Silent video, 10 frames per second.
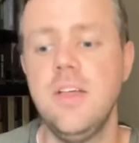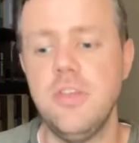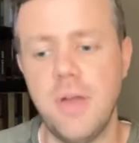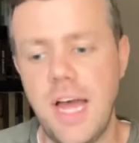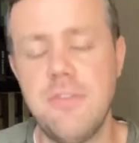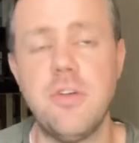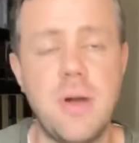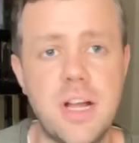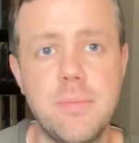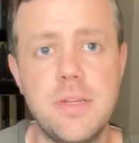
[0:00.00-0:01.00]
You have your
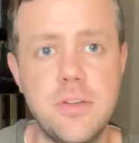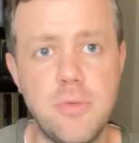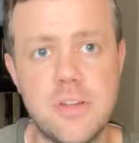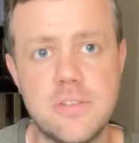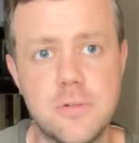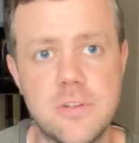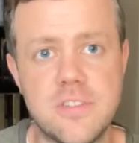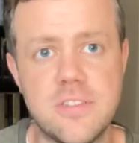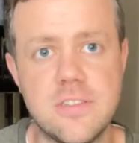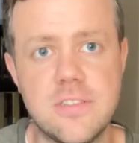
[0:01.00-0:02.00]
recommended
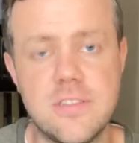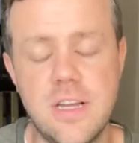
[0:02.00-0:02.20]
resources